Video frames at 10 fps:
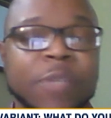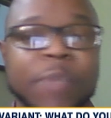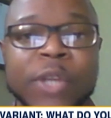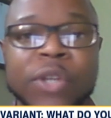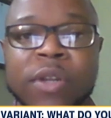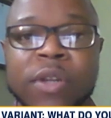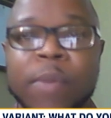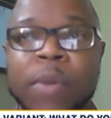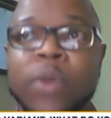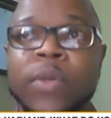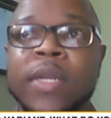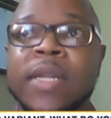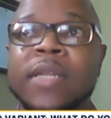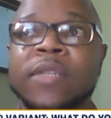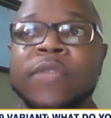special about
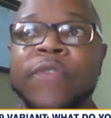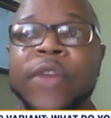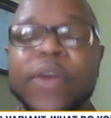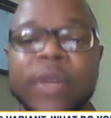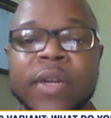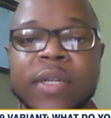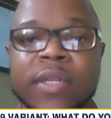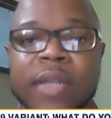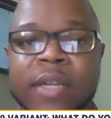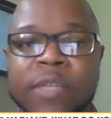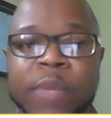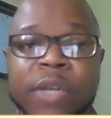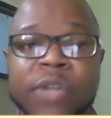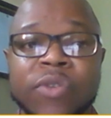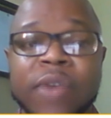this variant that is
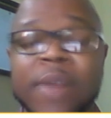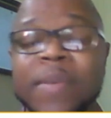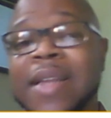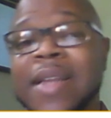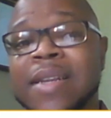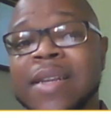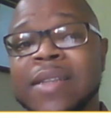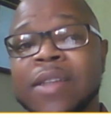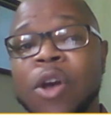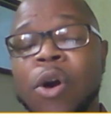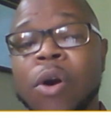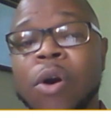being described is that it's a